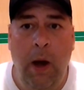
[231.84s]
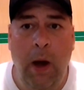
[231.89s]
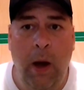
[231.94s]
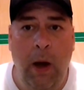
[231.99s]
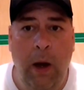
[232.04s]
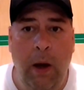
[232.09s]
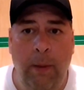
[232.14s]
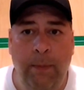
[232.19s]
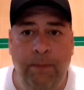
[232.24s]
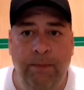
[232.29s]

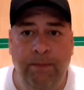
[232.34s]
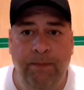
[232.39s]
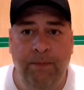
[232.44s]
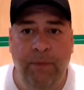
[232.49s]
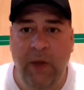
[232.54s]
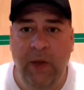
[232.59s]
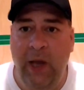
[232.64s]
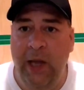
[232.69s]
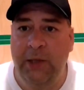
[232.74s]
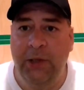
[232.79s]
Um,
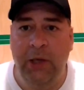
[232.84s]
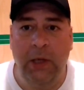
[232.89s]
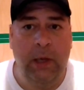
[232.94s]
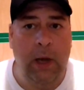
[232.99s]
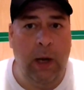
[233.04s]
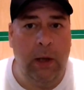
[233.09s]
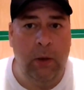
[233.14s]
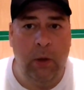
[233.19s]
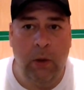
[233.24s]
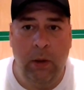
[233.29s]
Daisy
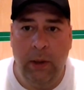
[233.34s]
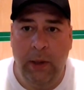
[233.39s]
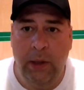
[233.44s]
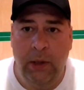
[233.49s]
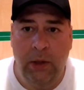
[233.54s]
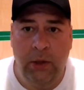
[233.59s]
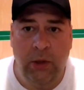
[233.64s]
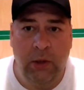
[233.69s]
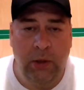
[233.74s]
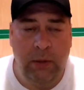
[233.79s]
Cutter
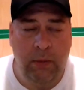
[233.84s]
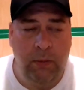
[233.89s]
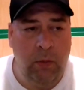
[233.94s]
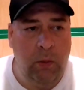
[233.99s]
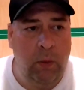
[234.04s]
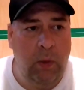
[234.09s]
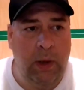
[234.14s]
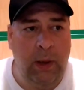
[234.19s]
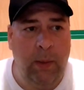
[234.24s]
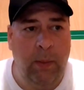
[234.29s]
is
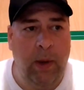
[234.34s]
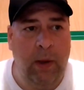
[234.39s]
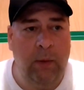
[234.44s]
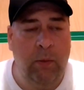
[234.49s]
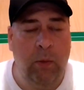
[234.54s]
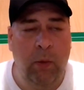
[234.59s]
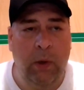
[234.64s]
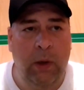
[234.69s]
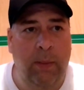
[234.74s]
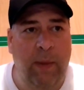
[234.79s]
one of my,
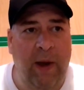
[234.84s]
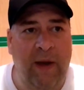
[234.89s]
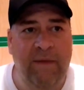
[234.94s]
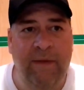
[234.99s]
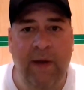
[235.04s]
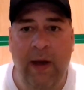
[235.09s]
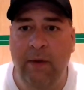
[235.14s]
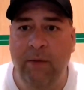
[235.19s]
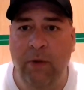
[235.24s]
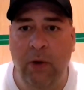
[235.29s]
one of my
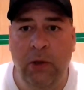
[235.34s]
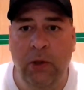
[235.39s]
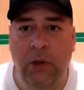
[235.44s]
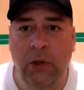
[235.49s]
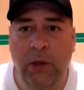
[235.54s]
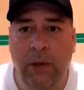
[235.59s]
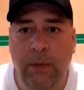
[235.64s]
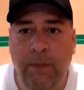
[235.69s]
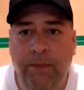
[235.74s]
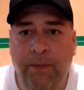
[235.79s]

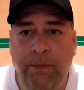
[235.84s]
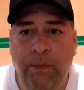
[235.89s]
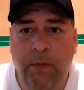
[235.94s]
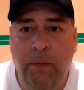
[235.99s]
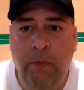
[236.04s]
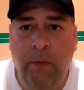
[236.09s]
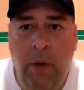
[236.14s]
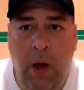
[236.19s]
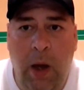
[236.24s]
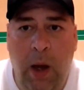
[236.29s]
favorites,
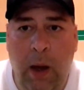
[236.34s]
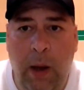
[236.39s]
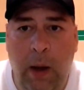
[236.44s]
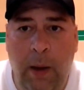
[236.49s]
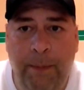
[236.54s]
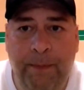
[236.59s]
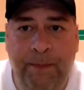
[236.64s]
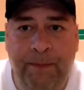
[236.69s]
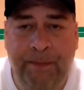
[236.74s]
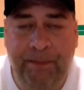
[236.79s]

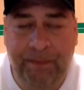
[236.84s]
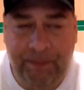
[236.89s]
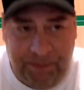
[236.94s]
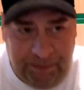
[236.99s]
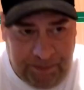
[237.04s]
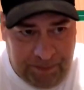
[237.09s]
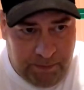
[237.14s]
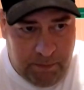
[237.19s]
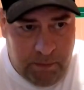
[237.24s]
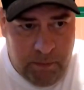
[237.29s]
um,
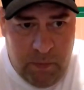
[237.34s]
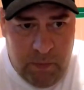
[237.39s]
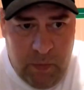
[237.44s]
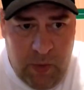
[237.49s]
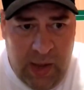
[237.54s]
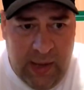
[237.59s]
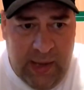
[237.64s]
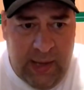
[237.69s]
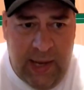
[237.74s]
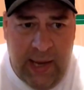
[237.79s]

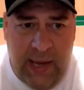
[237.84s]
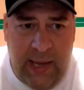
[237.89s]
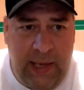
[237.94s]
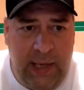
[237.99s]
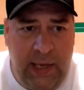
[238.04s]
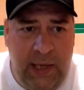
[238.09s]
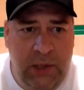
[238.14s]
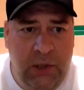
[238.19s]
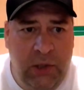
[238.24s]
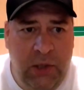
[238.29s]

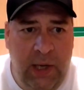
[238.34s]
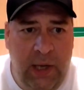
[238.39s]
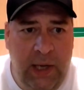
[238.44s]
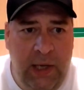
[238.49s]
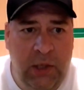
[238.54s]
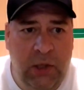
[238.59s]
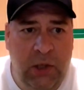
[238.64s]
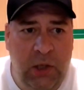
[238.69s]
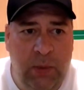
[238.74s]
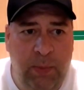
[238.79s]
and he's
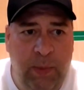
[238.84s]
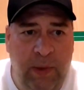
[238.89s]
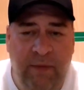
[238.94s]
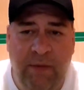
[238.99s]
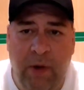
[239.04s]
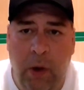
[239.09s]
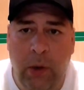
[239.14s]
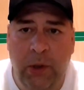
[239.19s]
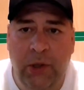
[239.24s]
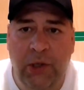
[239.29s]
he's just
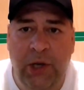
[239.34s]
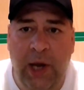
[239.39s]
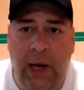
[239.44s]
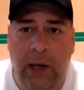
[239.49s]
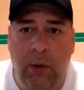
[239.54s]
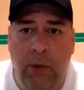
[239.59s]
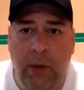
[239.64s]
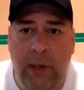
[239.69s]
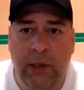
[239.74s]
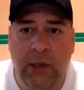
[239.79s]
been very
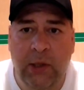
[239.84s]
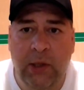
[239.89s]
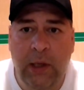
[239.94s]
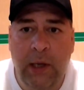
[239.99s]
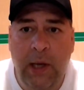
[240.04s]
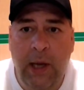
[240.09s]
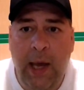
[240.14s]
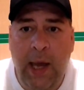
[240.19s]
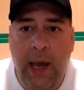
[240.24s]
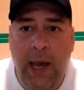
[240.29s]

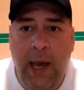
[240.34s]
generous,